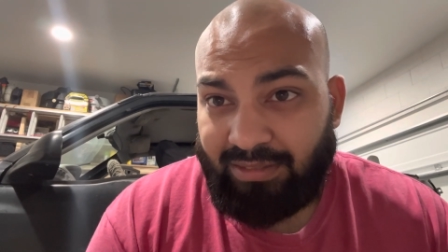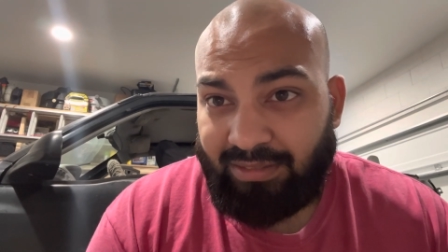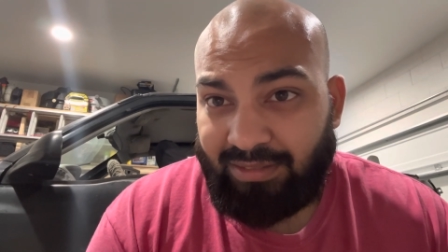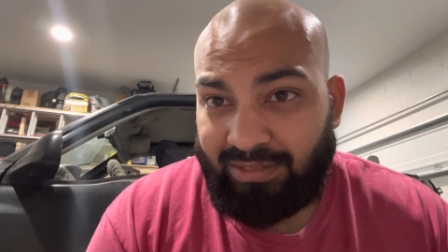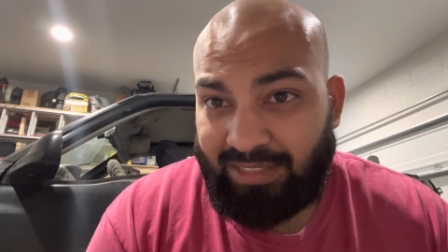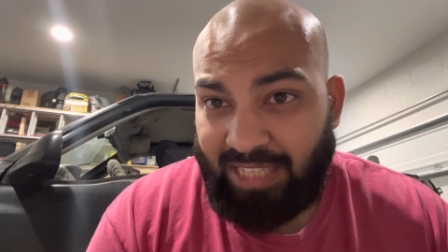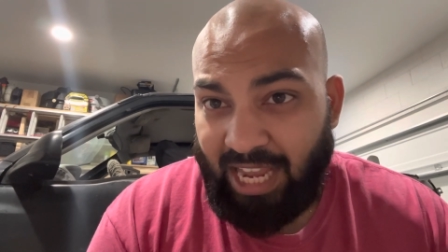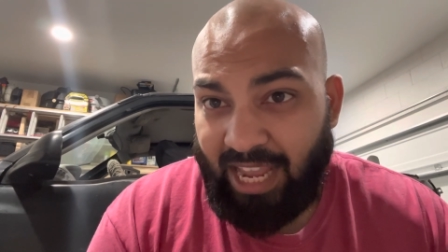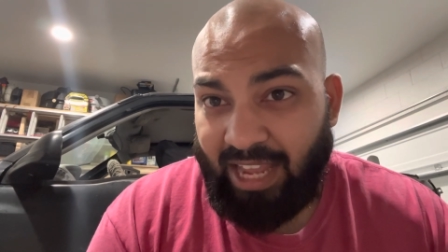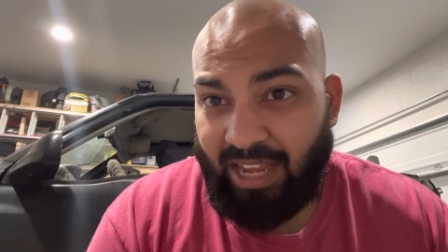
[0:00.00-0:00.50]

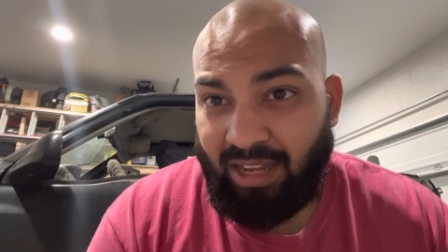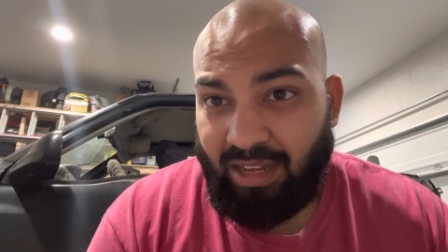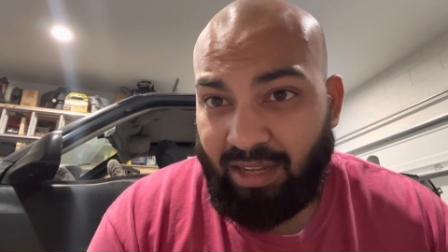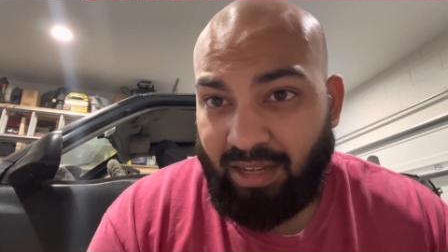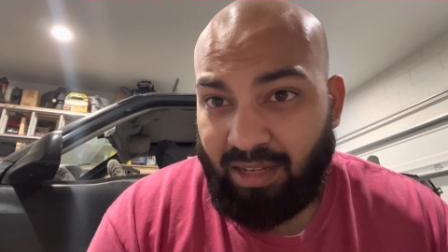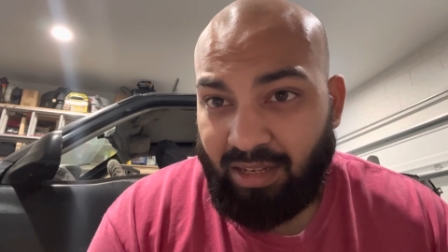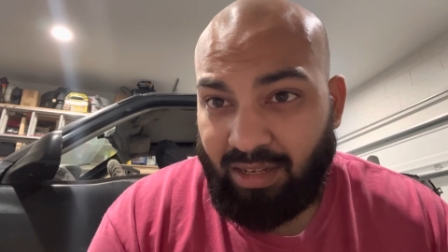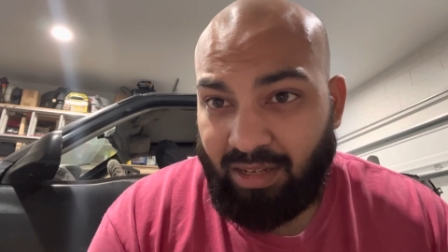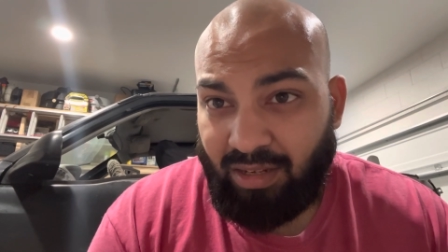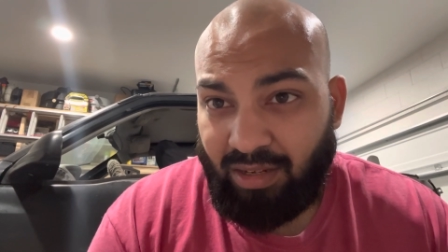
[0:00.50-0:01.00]
tank,
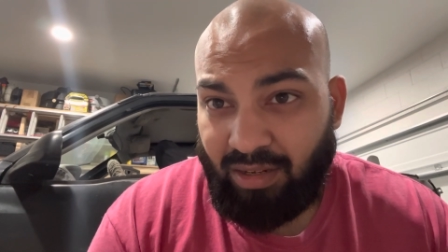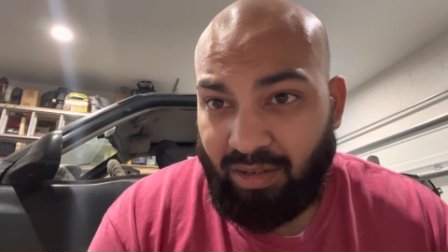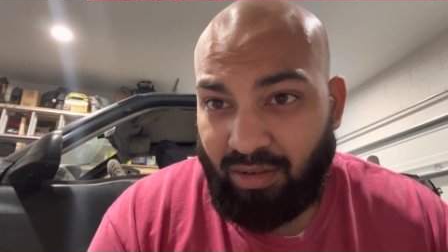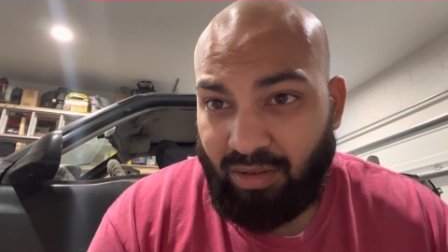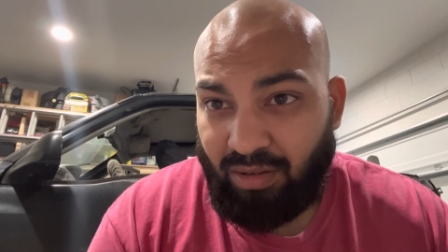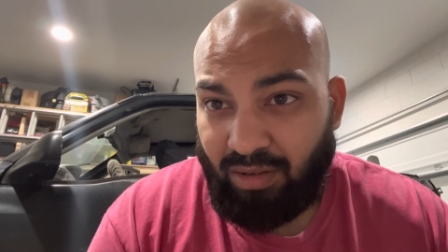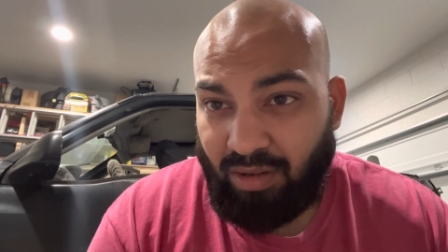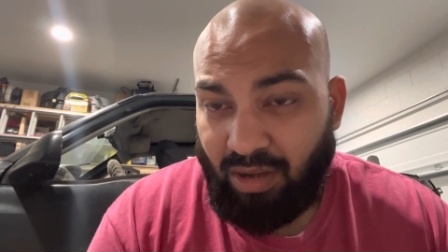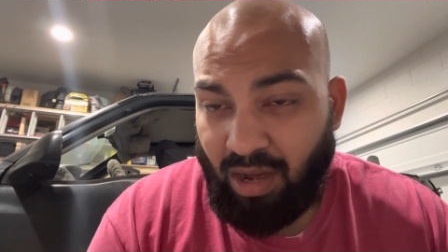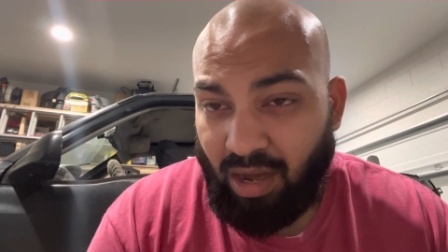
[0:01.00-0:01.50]

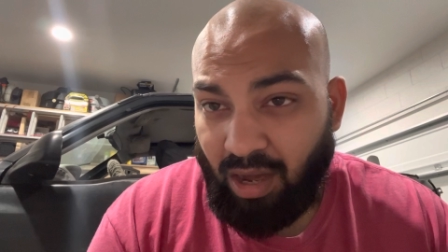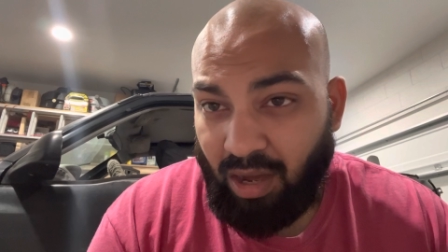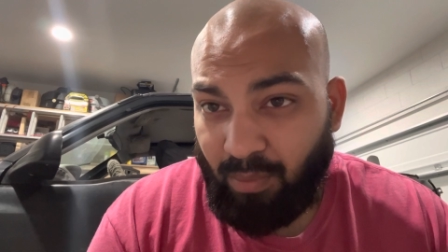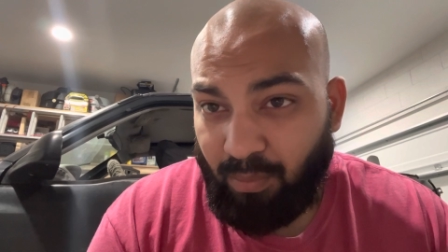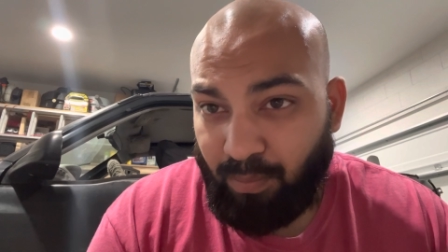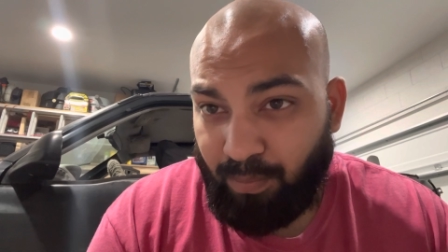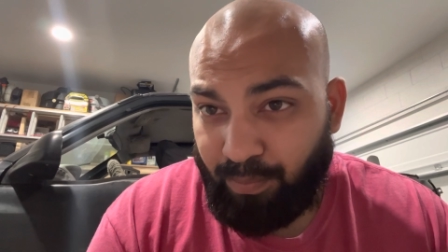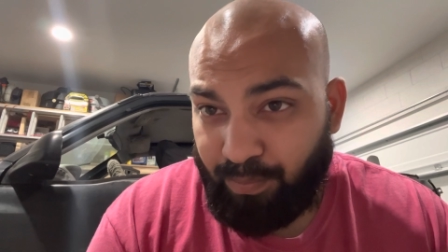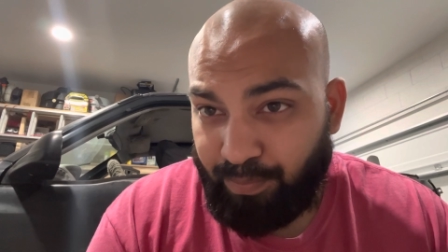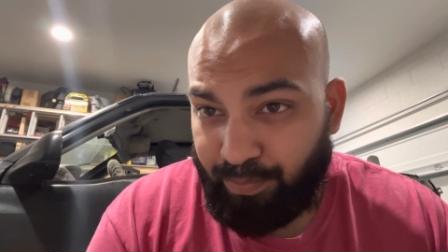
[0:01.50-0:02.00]
uh,
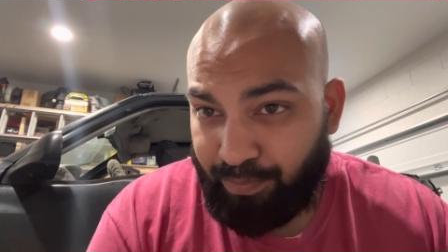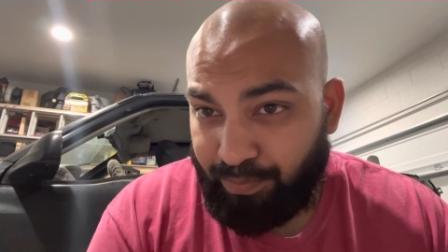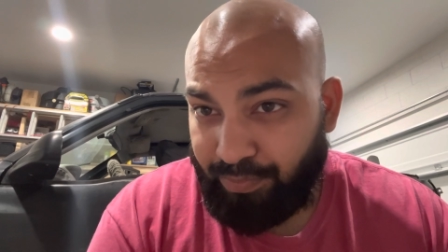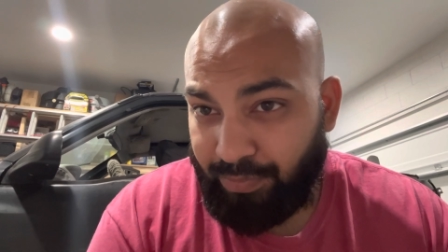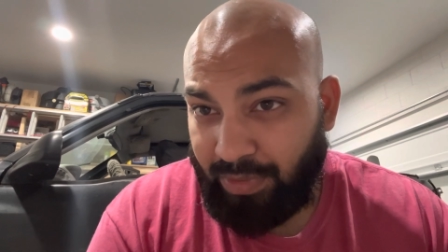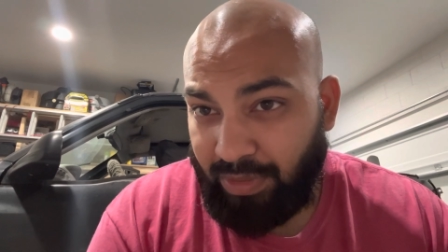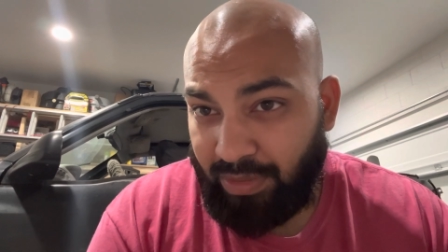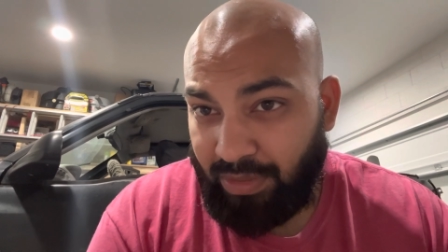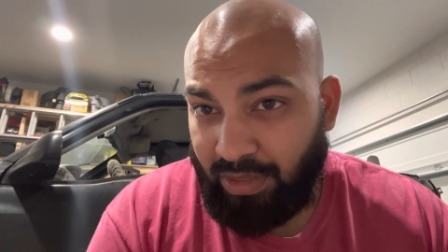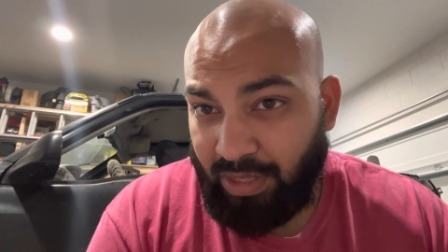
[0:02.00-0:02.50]

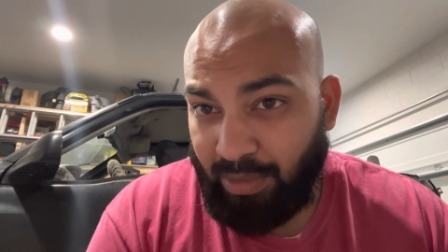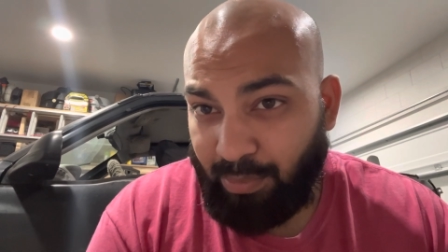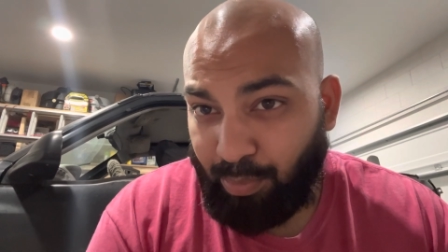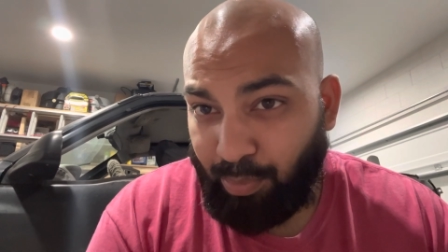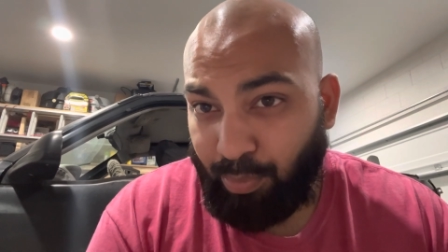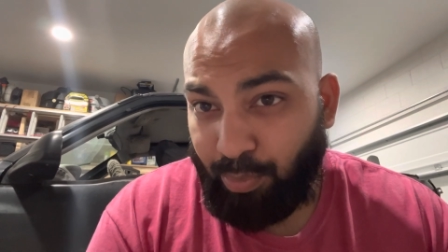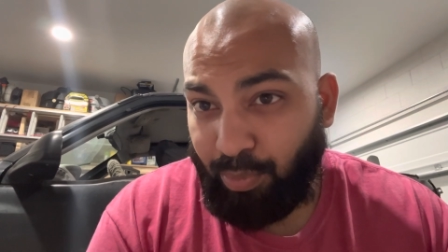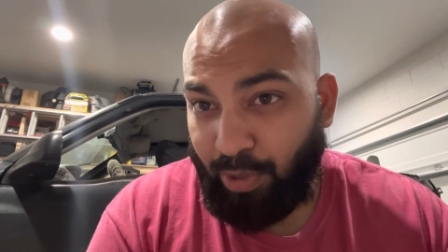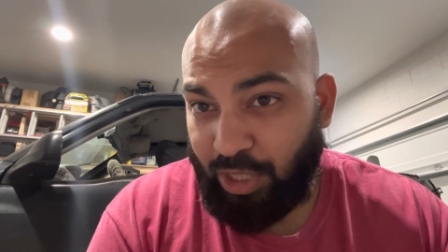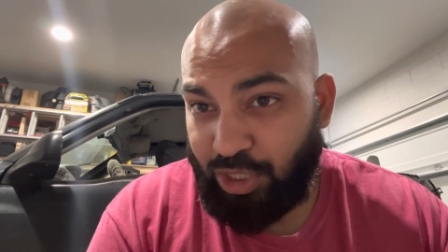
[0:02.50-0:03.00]
the
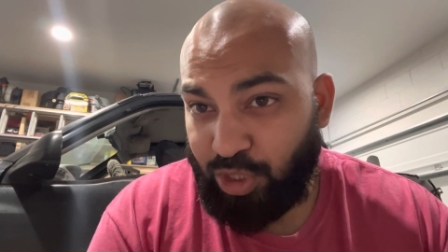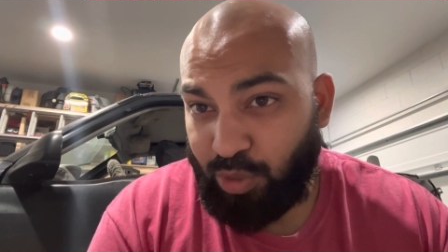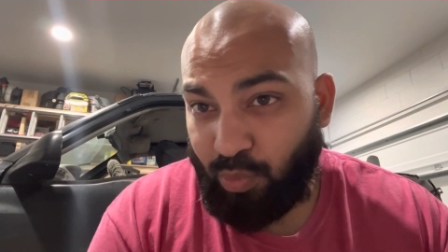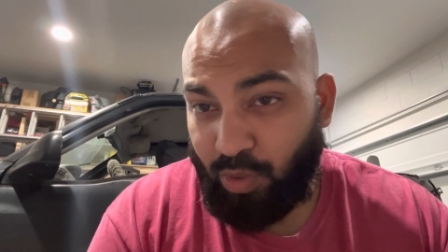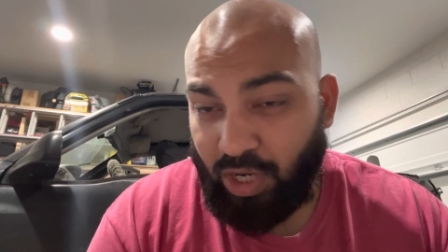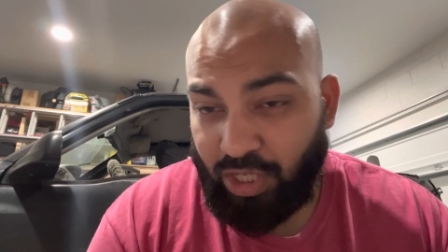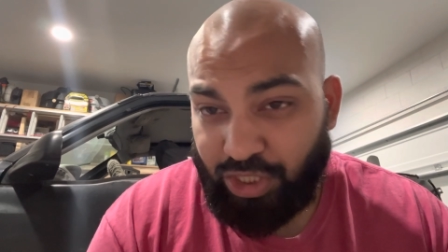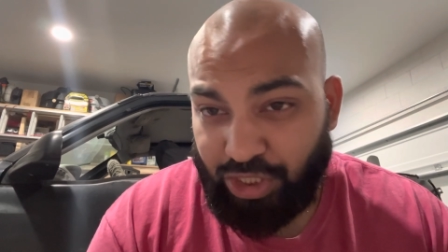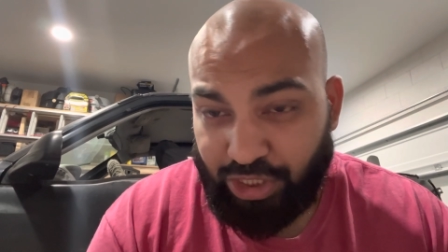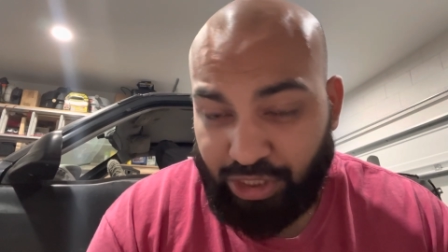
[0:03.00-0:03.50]
pressure
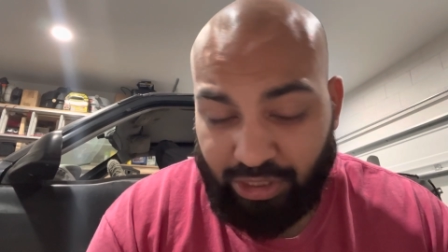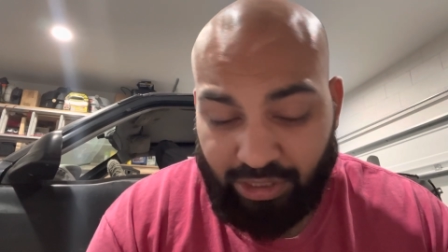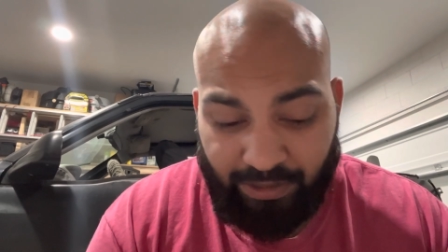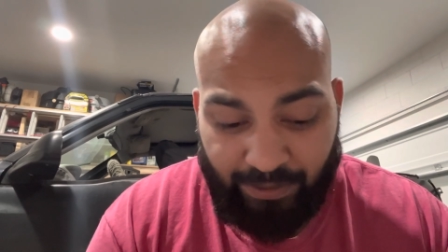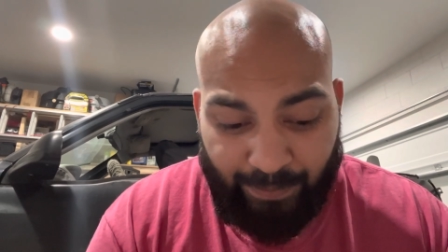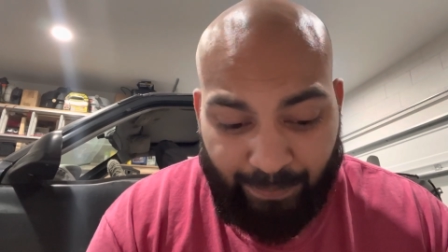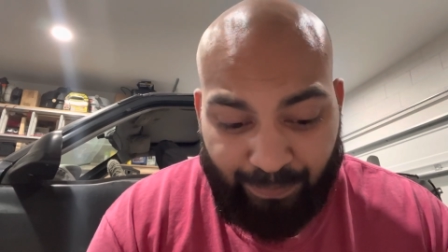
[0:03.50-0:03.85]
washer,